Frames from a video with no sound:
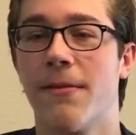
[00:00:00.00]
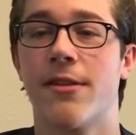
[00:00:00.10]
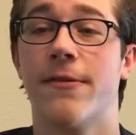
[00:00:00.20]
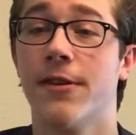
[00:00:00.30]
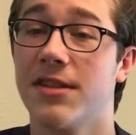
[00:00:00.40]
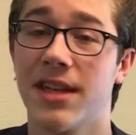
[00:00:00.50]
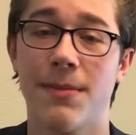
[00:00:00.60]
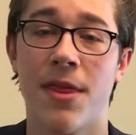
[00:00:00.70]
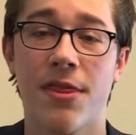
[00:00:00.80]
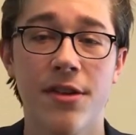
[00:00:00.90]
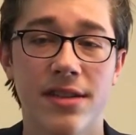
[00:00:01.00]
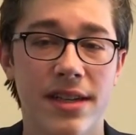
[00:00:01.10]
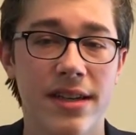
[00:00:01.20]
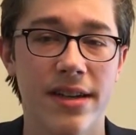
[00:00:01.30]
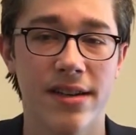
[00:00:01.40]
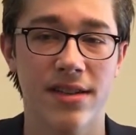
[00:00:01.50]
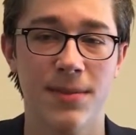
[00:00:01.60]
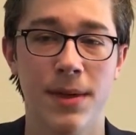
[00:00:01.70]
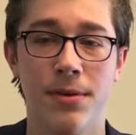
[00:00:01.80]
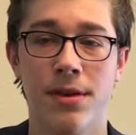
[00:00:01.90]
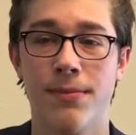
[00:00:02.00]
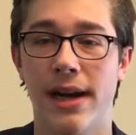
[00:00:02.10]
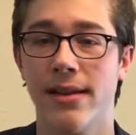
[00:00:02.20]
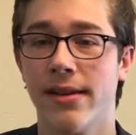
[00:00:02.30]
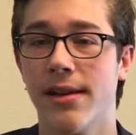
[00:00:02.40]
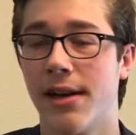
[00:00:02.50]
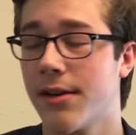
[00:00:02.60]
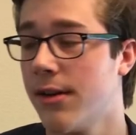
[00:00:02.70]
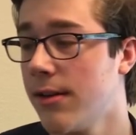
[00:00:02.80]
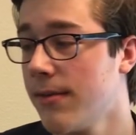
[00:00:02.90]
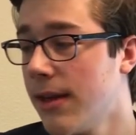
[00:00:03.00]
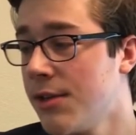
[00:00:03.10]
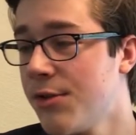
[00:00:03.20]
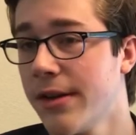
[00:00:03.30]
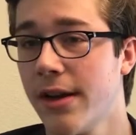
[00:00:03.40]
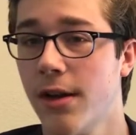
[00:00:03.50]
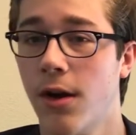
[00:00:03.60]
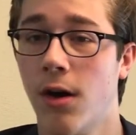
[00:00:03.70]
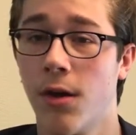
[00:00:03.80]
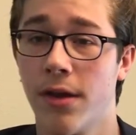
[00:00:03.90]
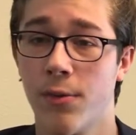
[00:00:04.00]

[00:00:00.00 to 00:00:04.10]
For the first time in 13 years, people could buy legal alcohol and drink it all they